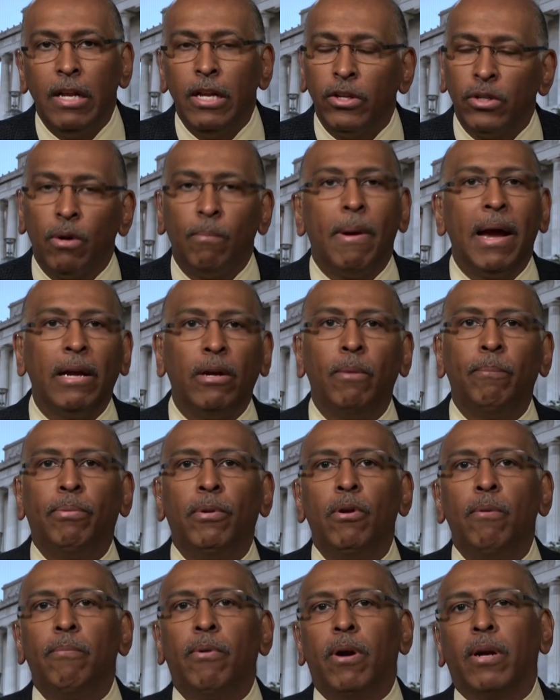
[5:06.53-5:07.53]
So Michael
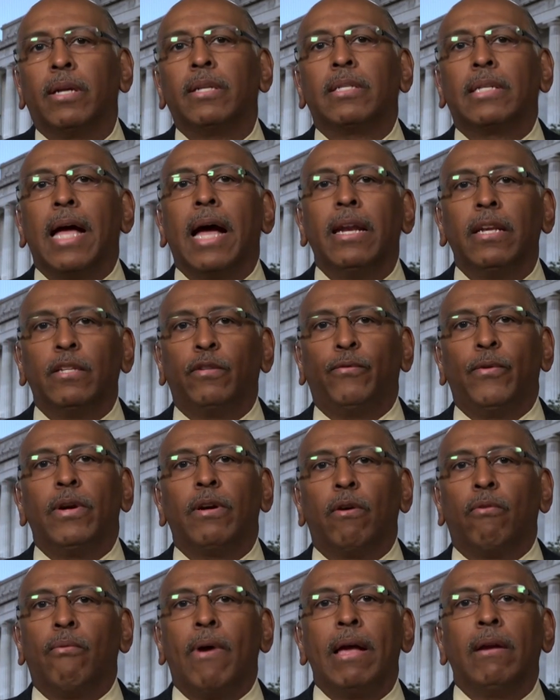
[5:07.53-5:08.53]
Bloomberg has got his
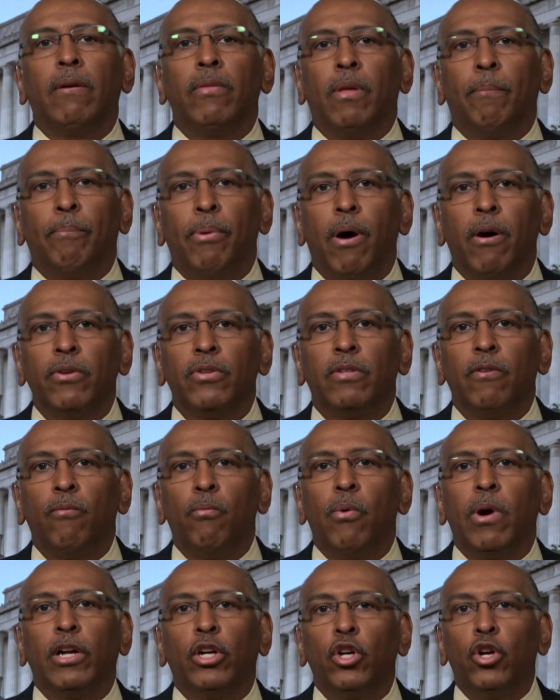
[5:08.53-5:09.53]
finger right on the pulse of
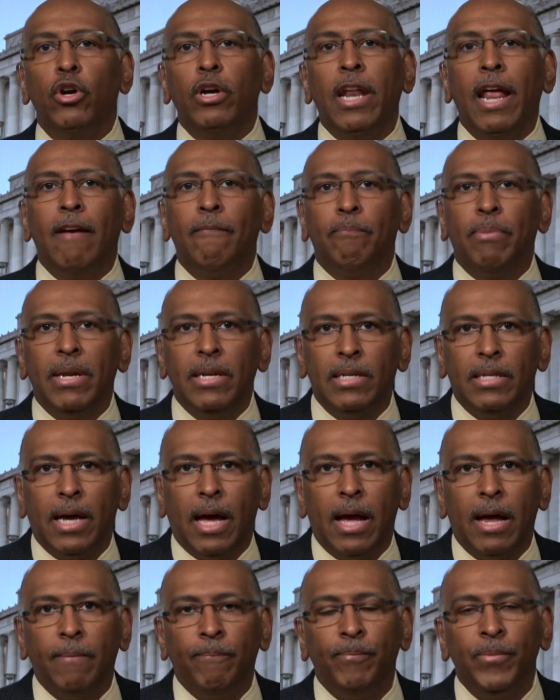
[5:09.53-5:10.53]
what could have been
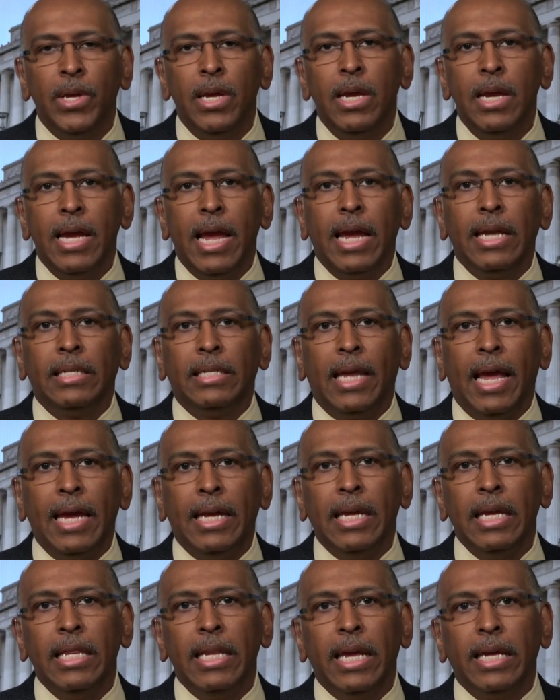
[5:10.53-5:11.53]
done in
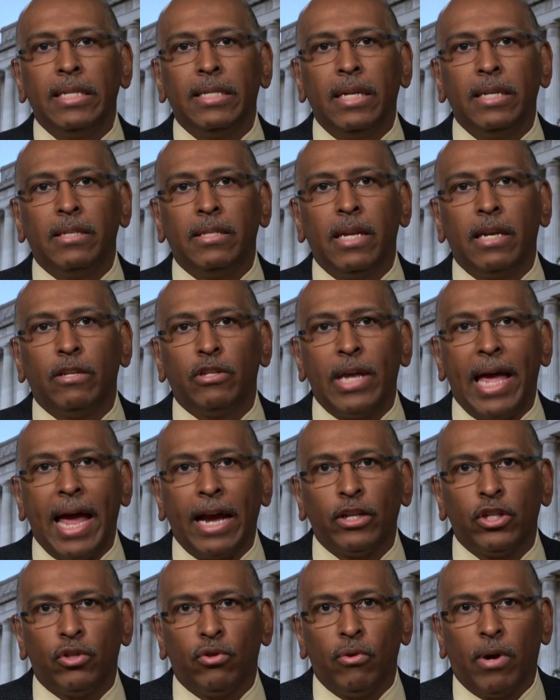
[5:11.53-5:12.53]
taking the existing
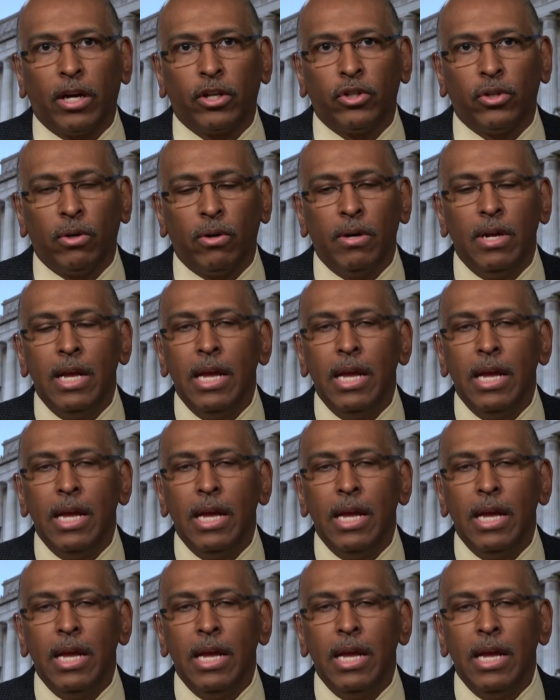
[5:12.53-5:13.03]
tax structure,